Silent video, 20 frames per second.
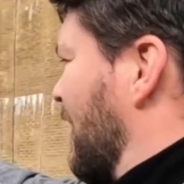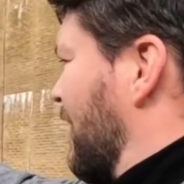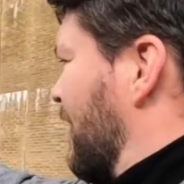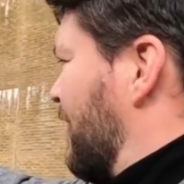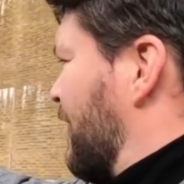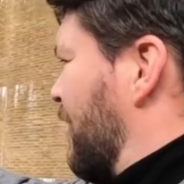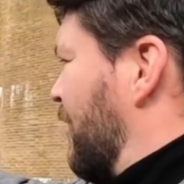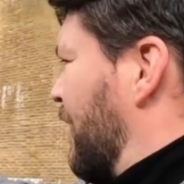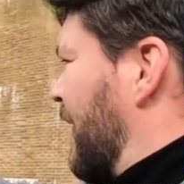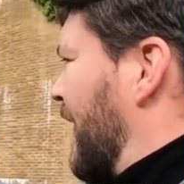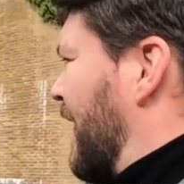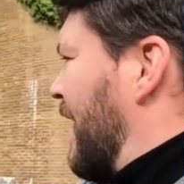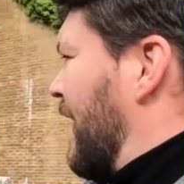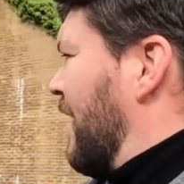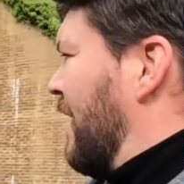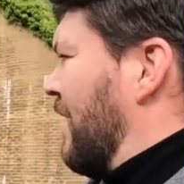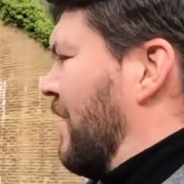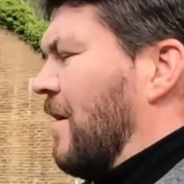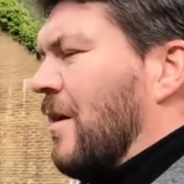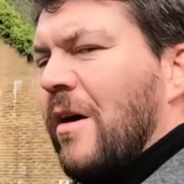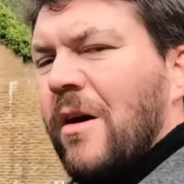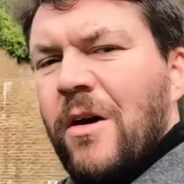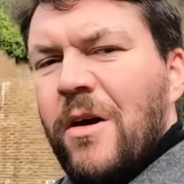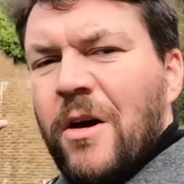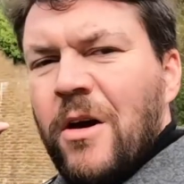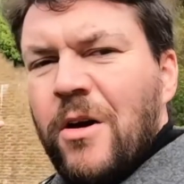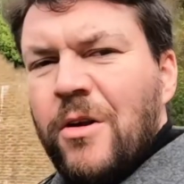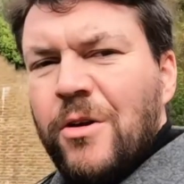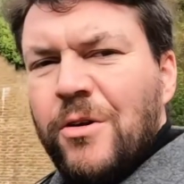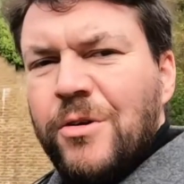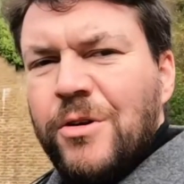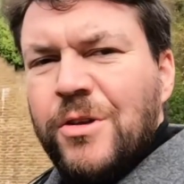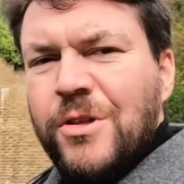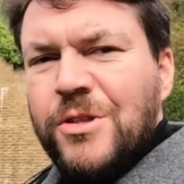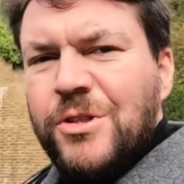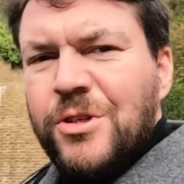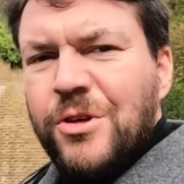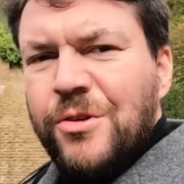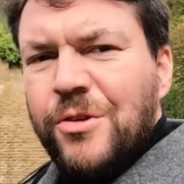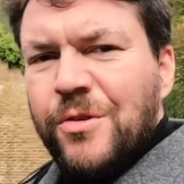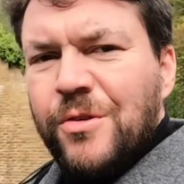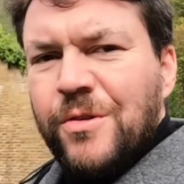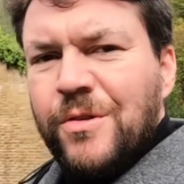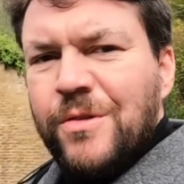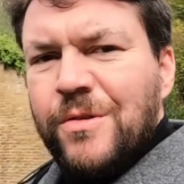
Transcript: through here and under the tunnel.